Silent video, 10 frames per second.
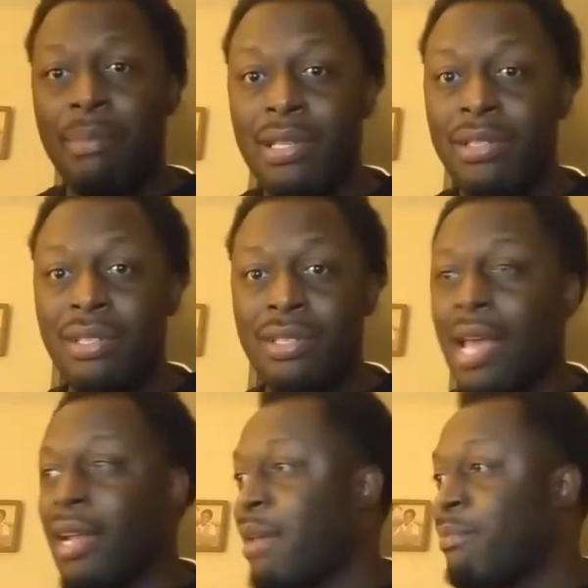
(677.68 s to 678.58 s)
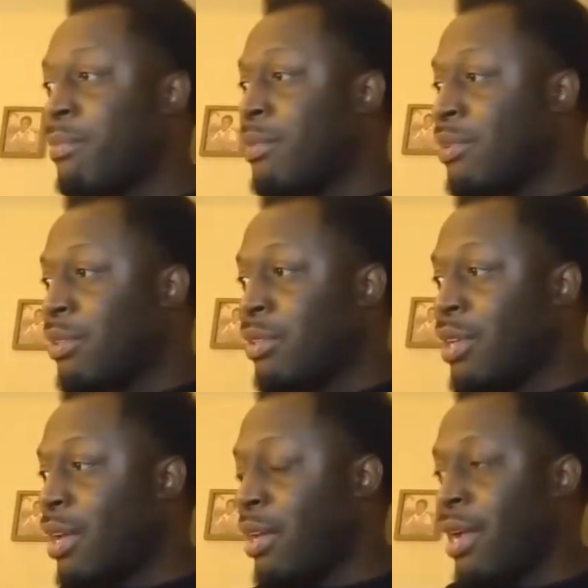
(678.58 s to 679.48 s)
pictures, I got
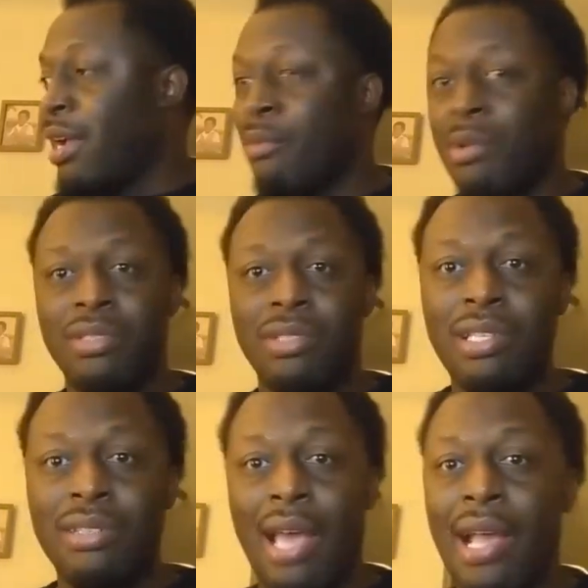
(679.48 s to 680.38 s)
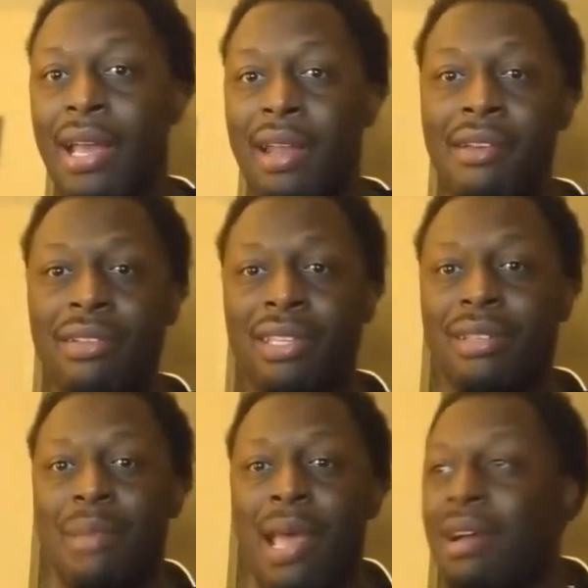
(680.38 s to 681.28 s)
receipts, I got everything
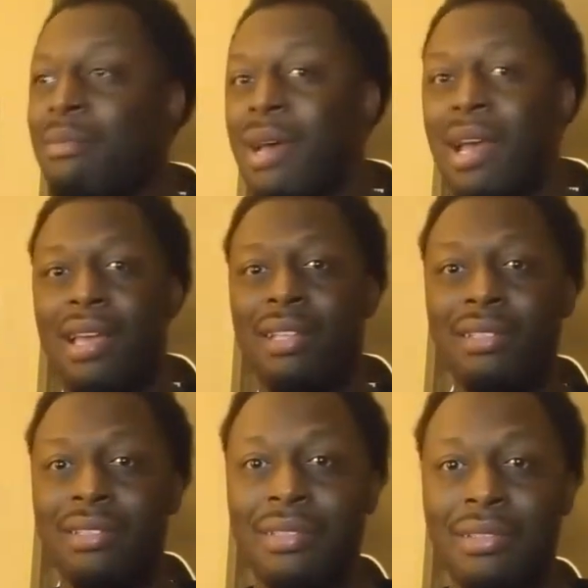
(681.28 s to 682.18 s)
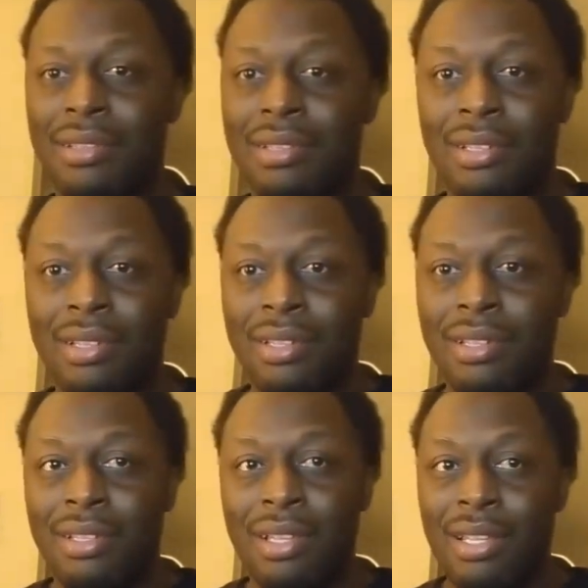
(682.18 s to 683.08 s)
to back up mine.
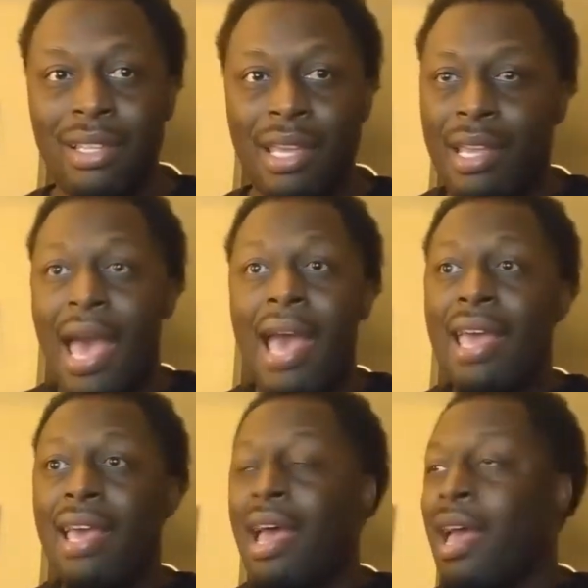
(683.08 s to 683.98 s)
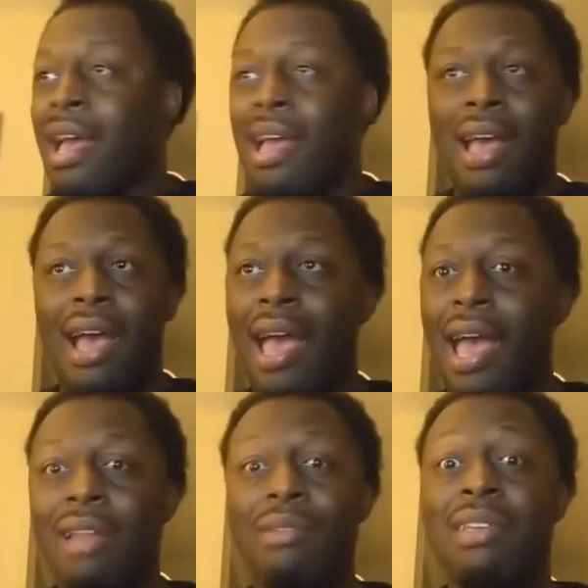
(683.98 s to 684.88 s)
And I
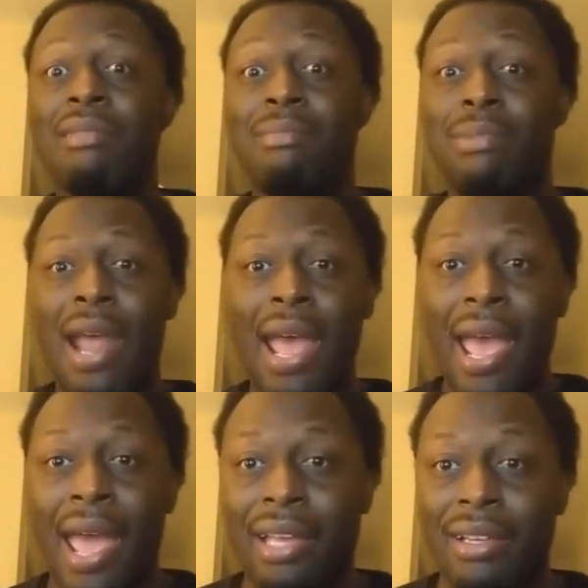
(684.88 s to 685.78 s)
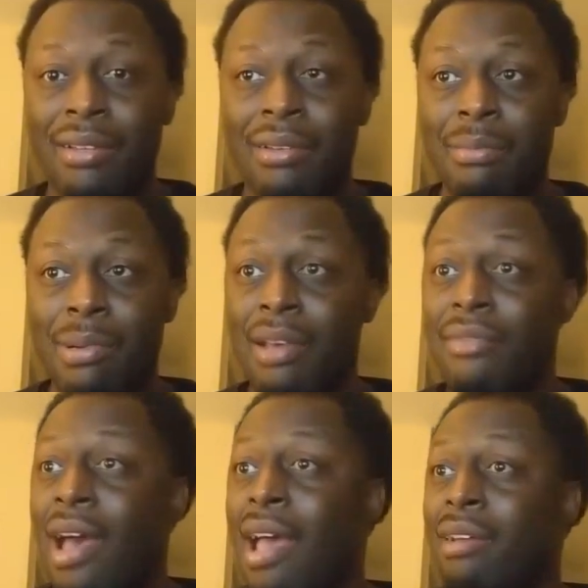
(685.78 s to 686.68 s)
don't even brag. But
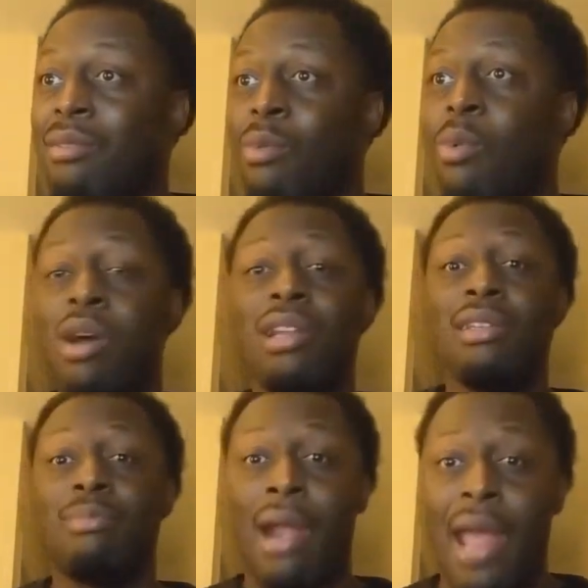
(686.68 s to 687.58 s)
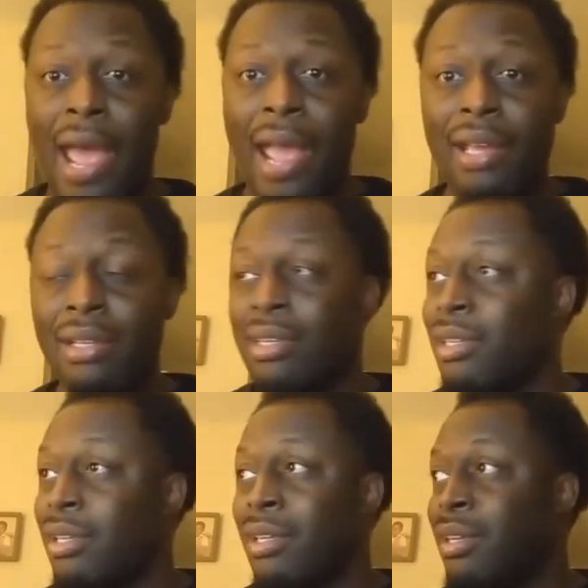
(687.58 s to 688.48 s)
if I wanted to brag,
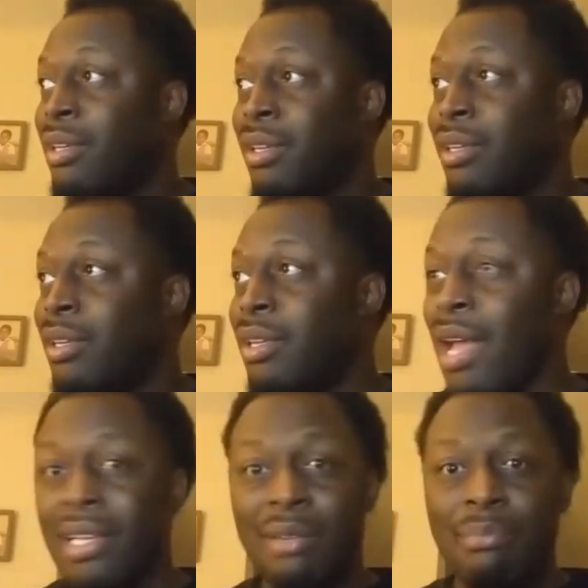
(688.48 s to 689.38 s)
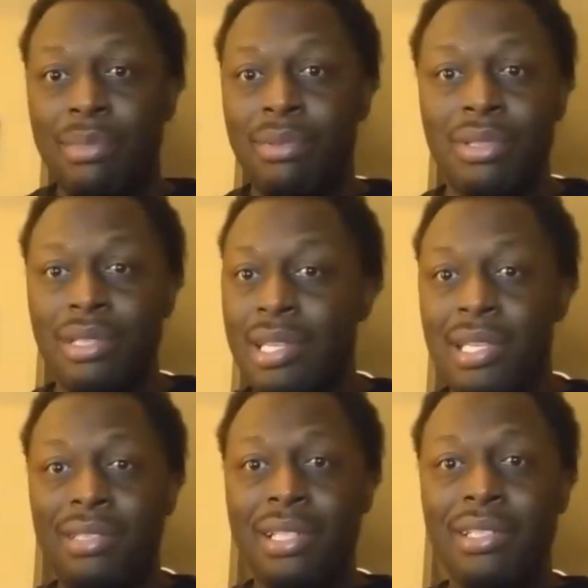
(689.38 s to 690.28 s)
I could
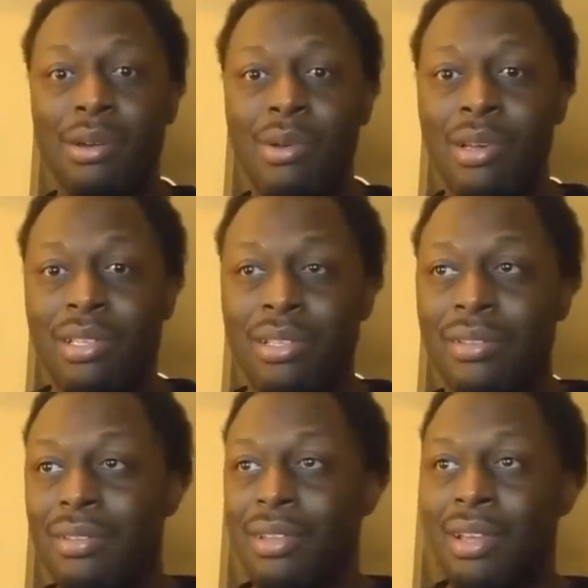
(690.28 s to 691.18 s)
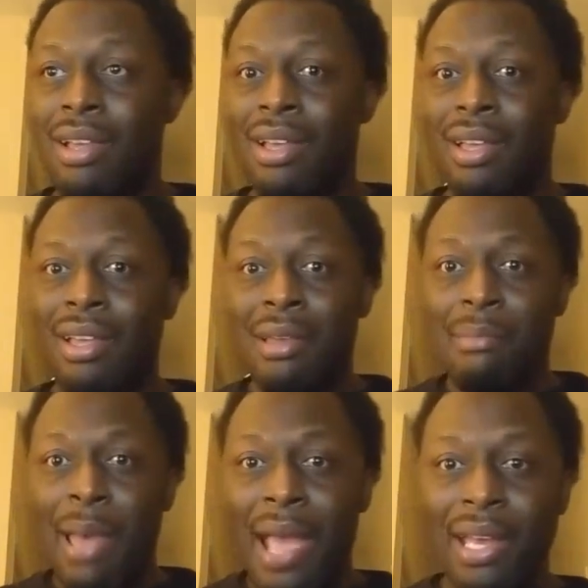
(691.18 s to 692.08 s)
easily do it
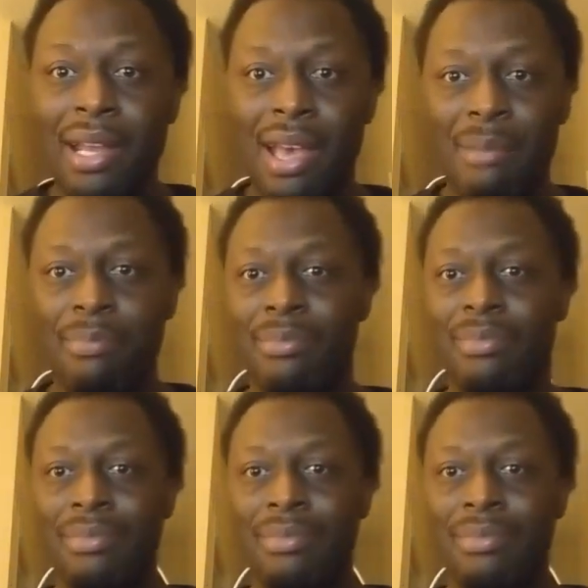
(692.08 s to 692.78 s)
and back it up.